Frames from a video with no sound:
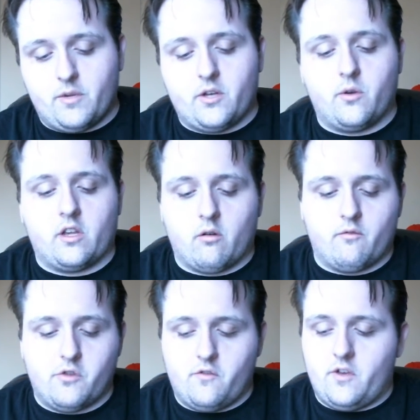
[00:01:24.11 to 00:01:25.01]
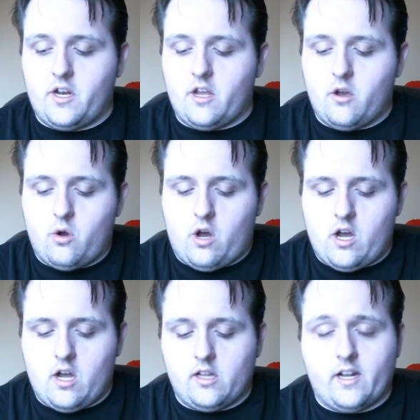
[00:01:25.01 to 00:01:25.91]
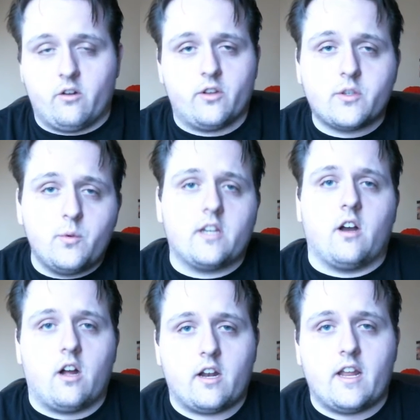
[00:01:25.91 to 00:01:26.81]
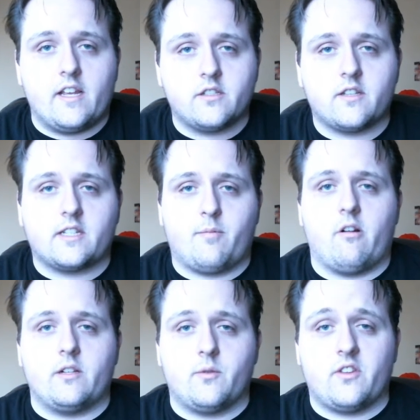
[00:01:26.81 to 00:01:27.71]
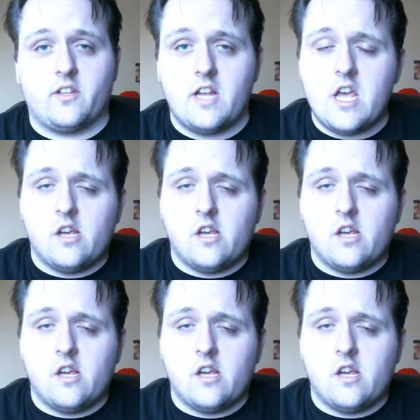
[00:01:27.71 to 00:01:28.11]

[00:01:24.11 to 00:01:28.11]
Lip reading: be doing a review video later this week on his experience with it.